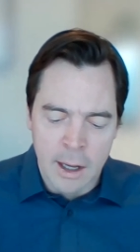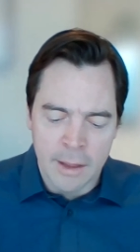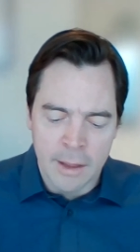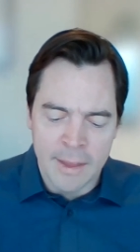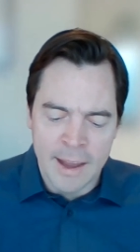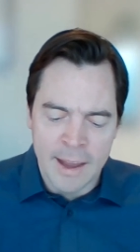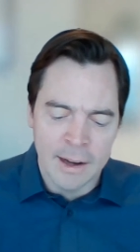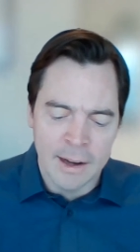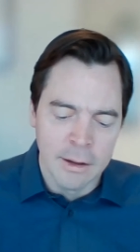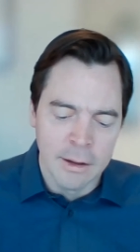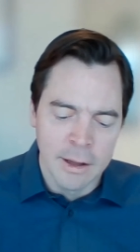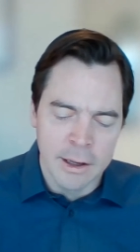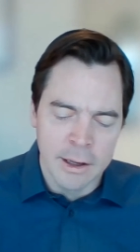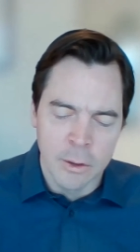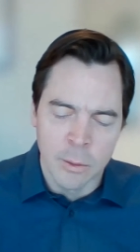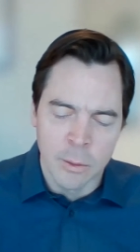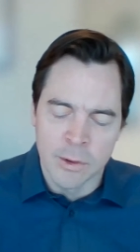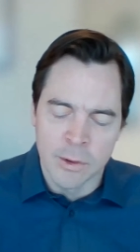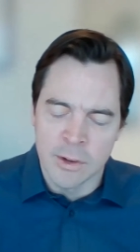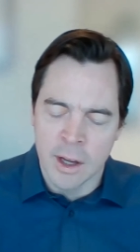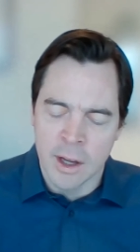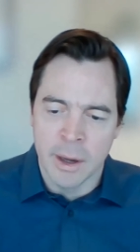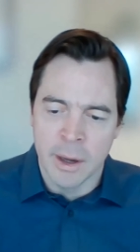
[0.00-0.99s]
And that letter
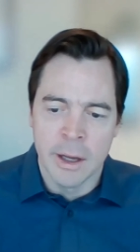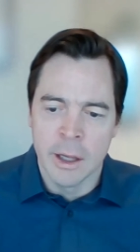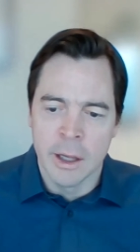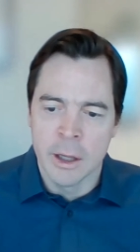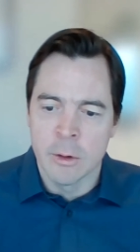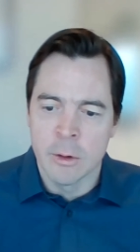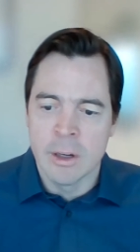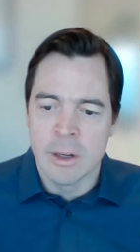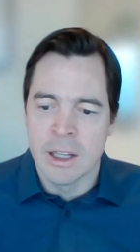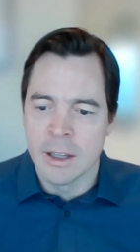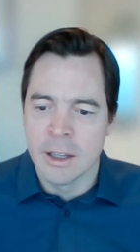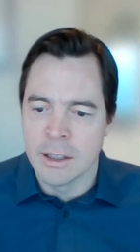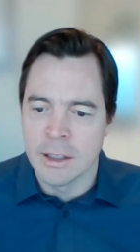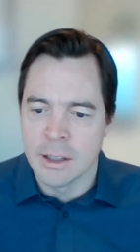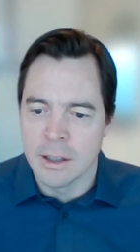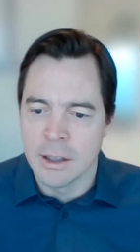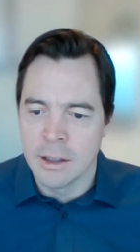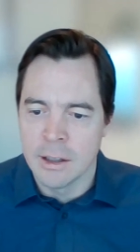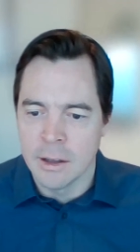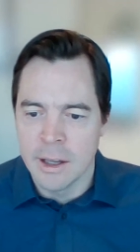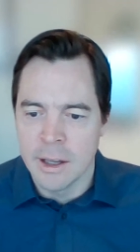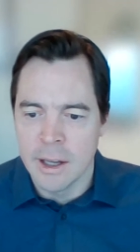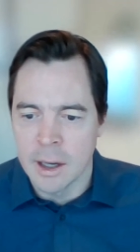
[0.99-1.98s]
was signed by Hillary
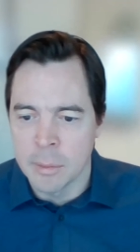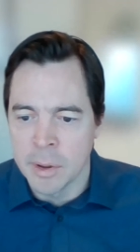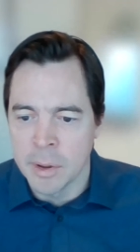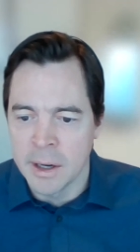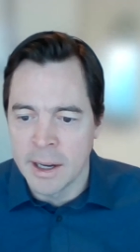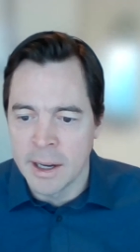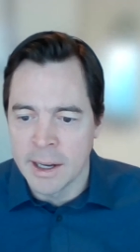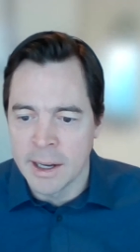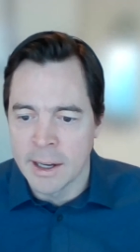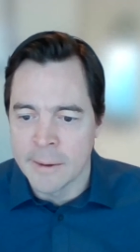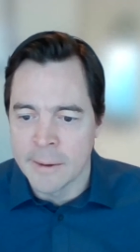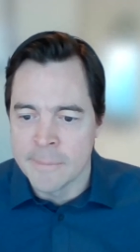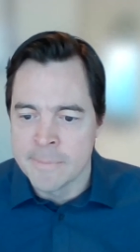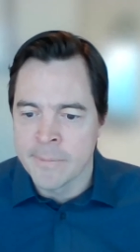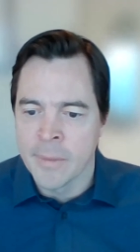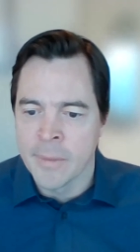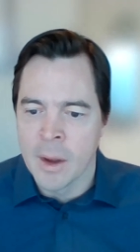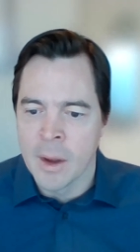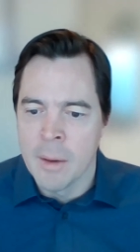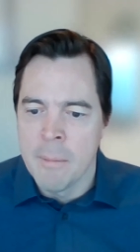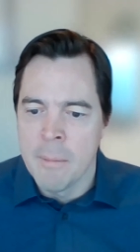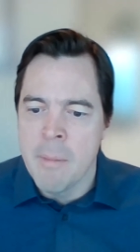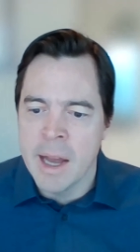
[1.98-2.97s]
Clinton, Leon Panetta,
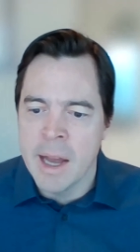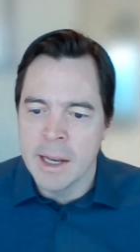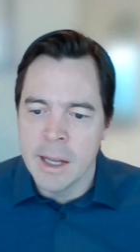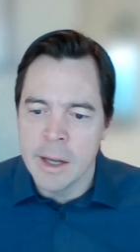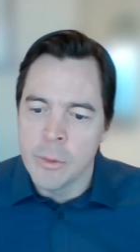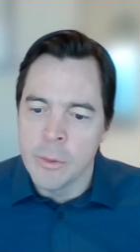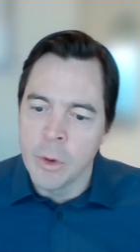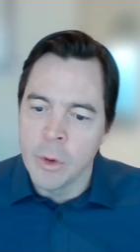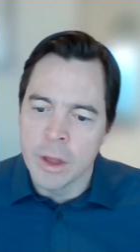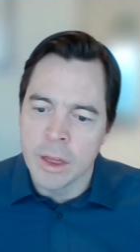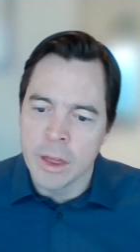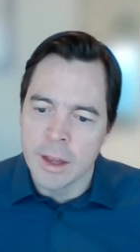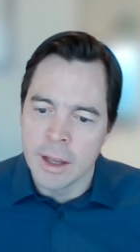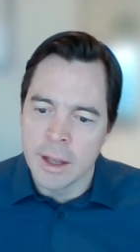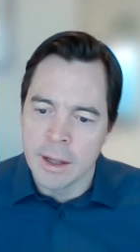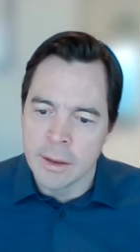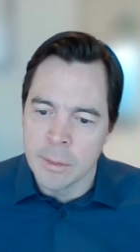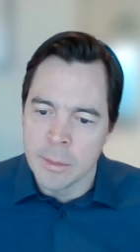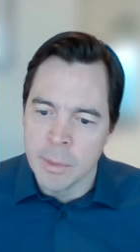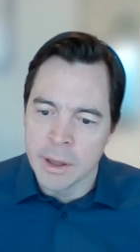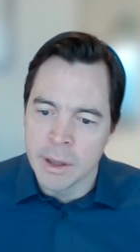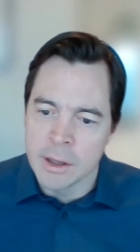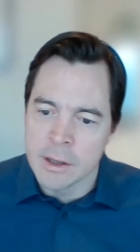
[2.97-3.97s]
many
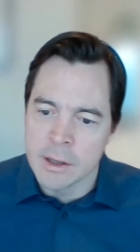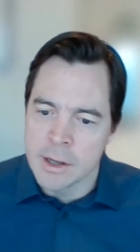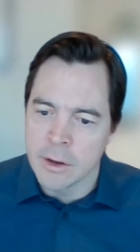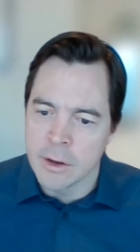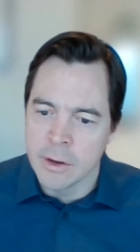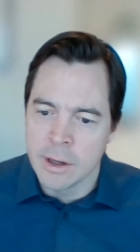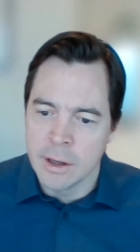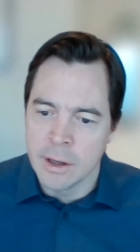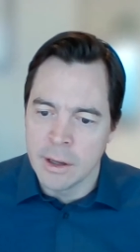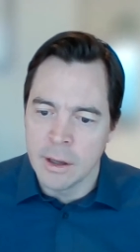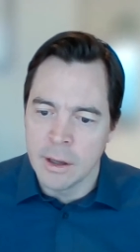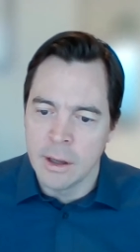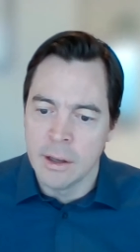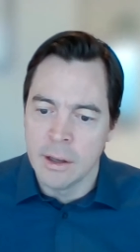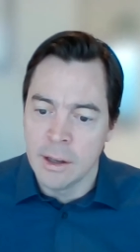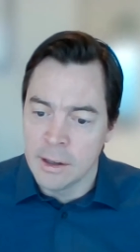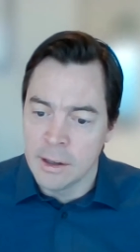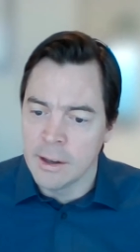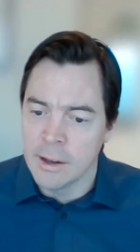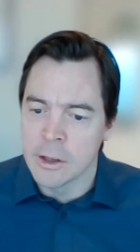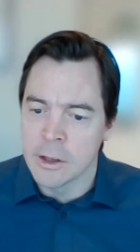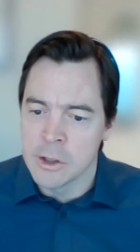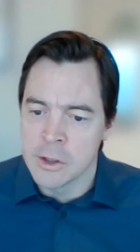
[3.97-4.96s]
within the military and
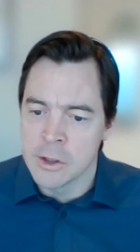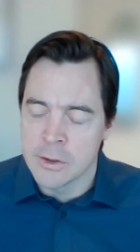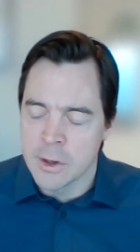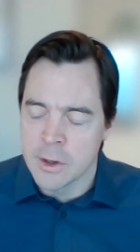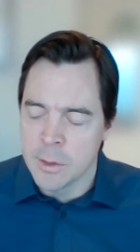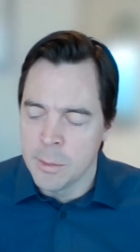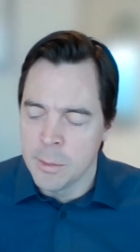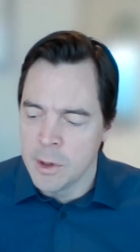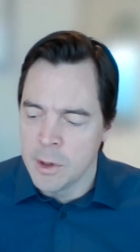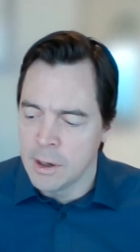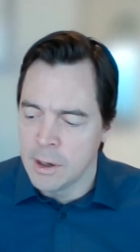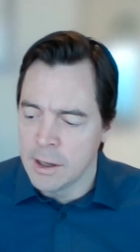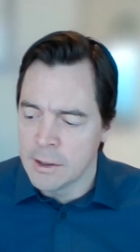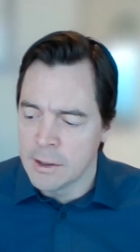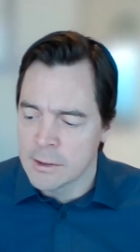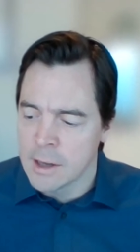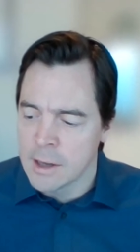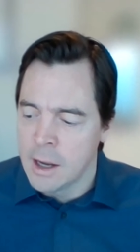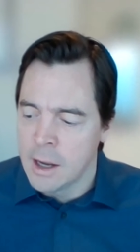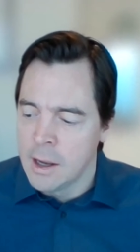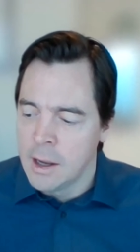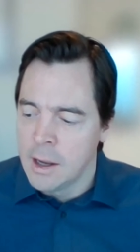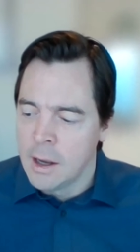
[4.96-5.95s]
intelligence
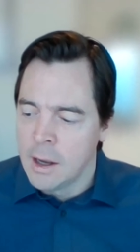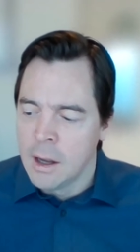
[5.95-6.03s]
communities.